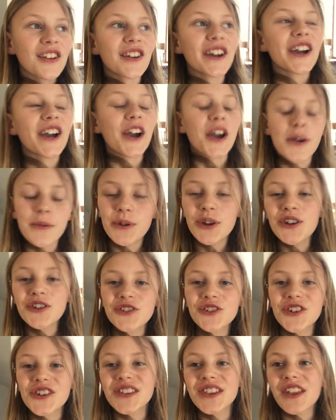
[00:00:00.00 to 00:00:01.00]
so I hope you
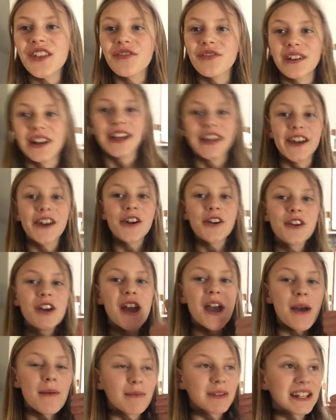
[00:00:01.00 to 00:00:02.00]
enjoyed this video.
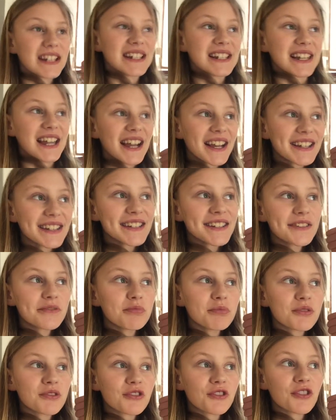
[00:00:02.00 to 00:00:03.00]
Please like and
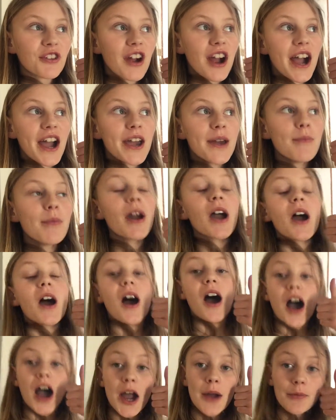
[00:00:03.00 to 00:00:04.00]
subscribe.
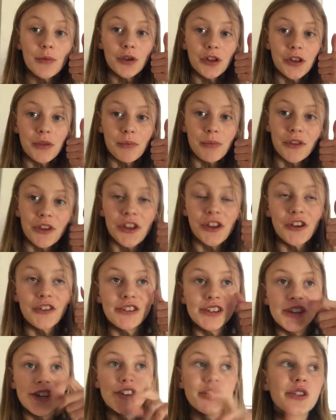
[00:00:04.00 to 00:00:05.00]
I'm Awesome So
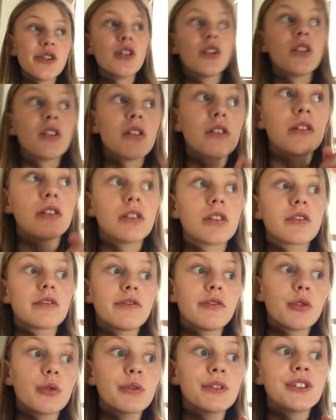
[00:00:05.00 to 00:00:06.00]
You. Look
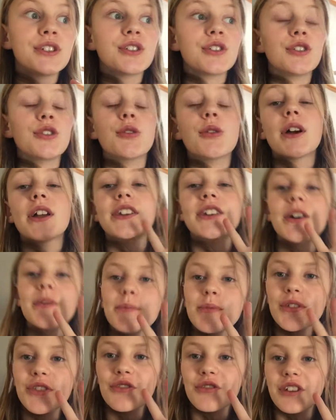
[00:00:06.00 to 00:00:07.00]
forward to
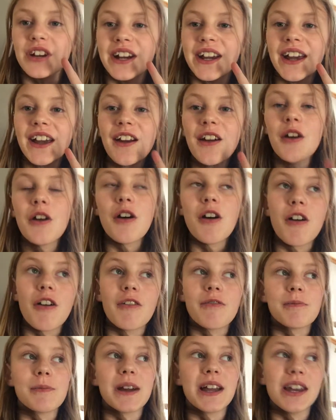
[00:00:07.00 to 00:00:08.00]
number 3
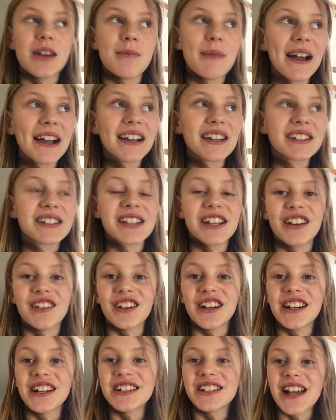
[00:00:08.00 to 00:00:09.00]
of my La Manga
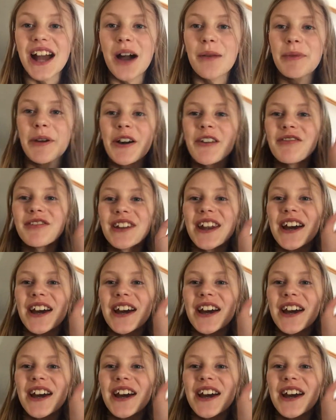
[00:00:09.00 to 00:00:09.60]
series. I'll be off